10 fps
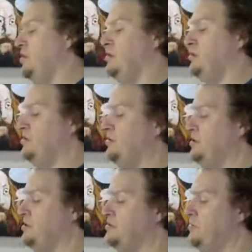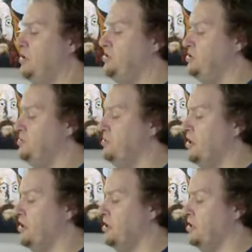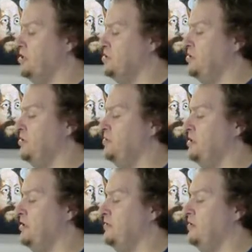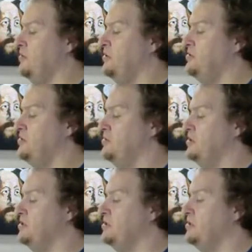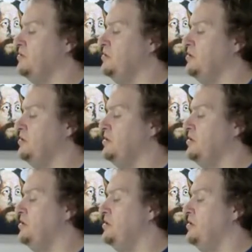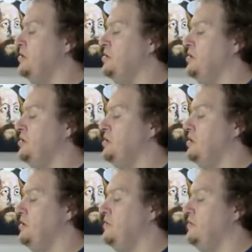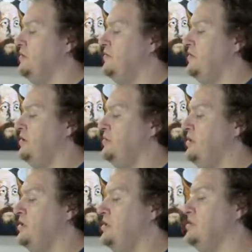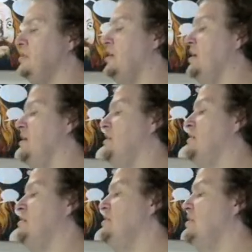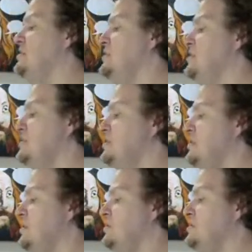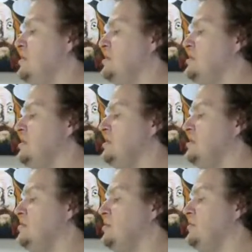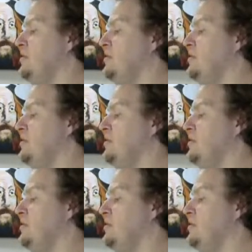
And the story is Martians plotting against Earth, but they fail miserably. So if anybody does that and sends it, send it to me